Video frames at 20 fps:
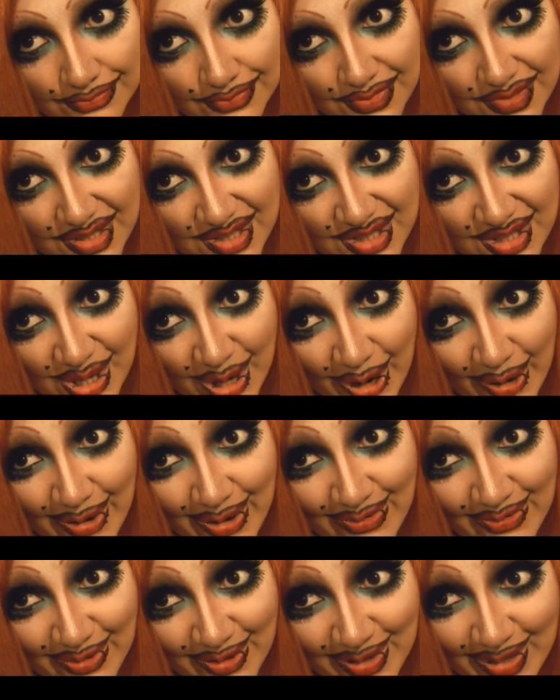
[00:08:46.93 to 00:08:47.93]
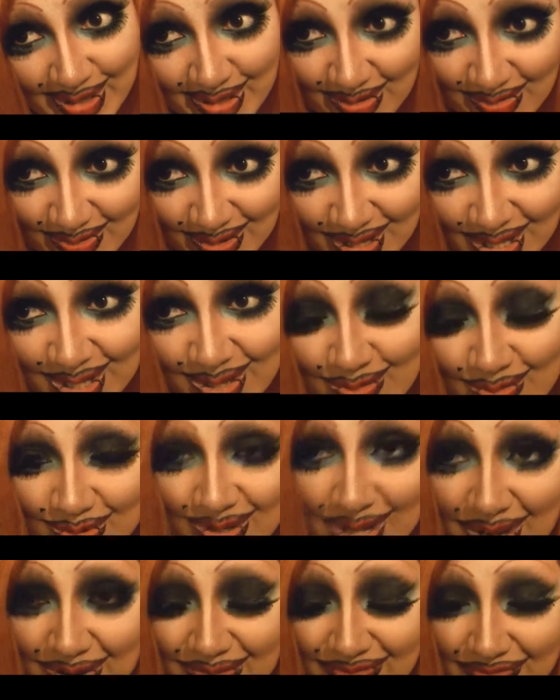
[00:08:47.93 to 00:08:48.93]
Sorry for this really
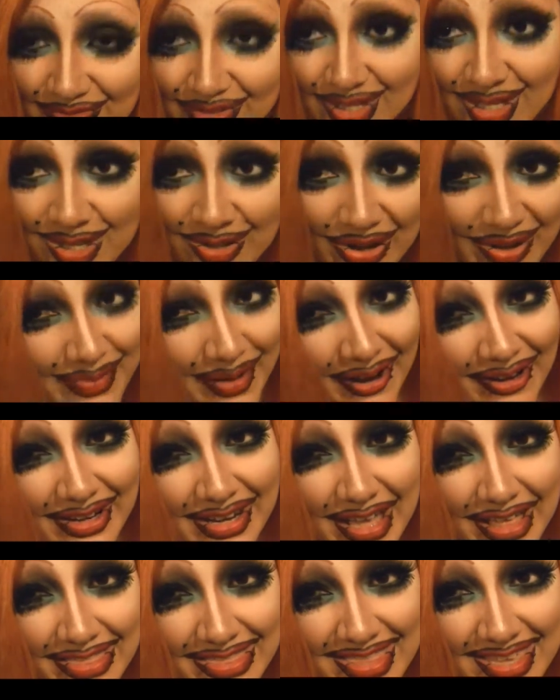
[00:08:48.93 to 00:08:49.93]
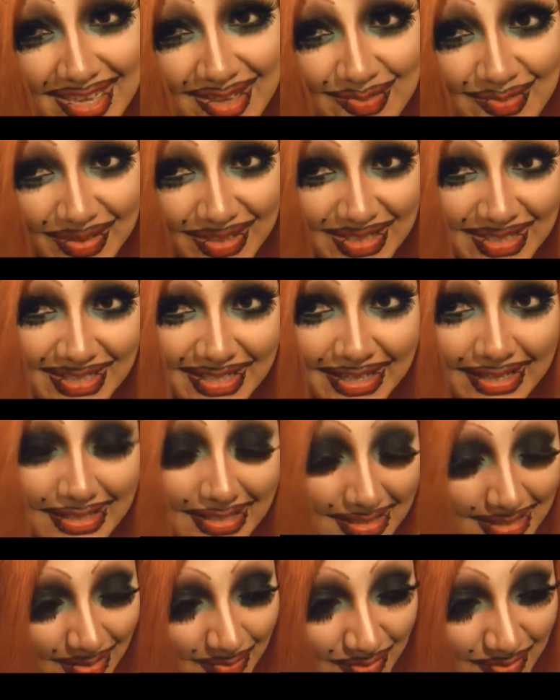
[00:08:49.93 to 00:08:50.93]
weird video about nothing, but you guys seem